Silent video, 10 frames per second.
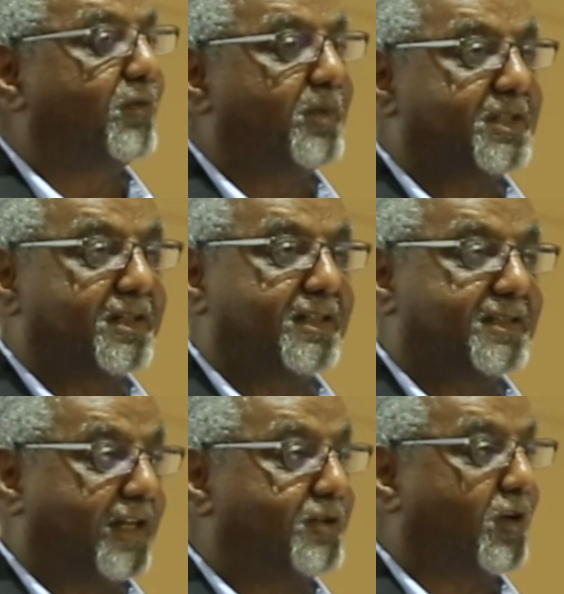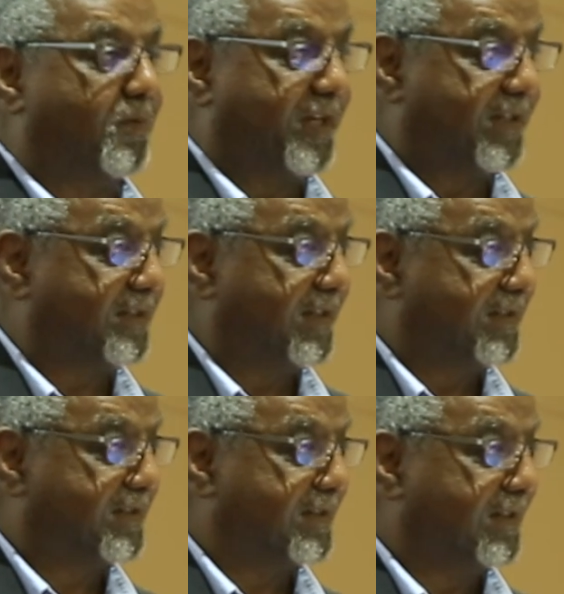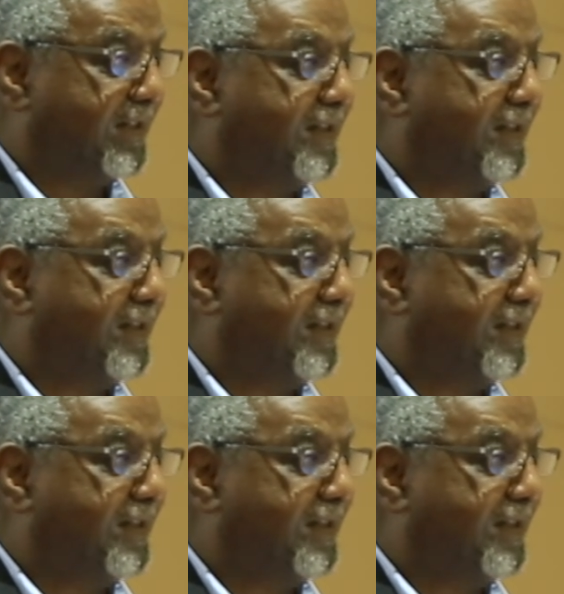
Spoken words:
of material that dominates the history.